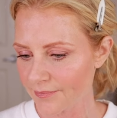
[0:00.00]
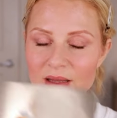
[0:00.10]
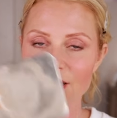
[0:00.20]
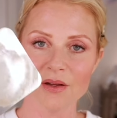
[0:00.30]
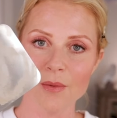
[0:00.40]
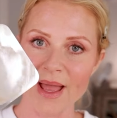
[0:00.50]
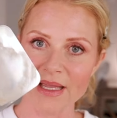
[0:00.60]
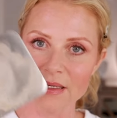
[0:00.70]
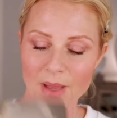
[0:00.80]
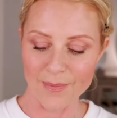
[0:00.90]
I'm going to go
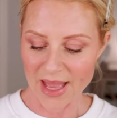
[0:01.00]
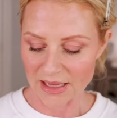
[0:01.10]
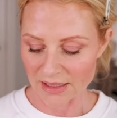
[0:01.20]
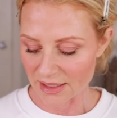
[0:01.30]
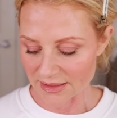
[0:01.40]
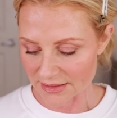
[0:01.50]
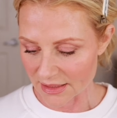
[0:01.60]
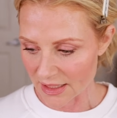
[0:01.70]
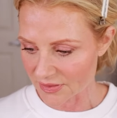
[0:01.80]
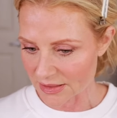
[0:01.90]
back into my palette. I
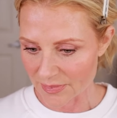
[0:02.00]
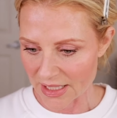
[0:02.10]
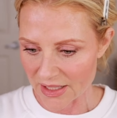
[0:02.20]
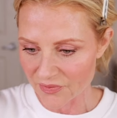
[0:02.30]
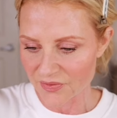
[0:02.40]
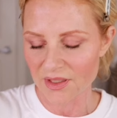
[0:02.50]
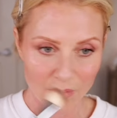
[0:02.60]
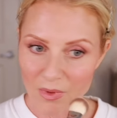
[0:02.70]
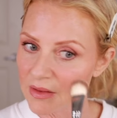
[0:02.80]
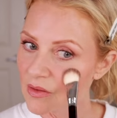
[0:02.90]
still have some left.
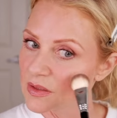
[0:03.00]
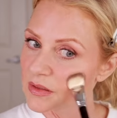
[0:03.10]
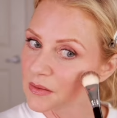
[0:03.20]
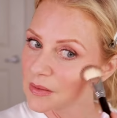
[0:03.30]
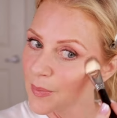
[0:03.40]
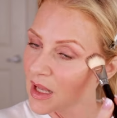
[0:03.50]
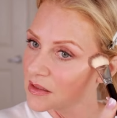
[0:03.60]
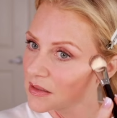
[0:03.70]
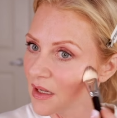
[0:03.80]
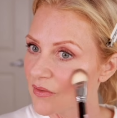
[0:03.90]
I want those
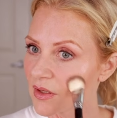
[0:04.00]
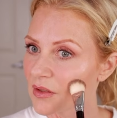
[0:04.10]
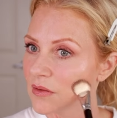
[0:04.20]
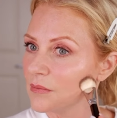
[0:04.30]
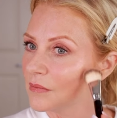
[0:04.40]
spots covered.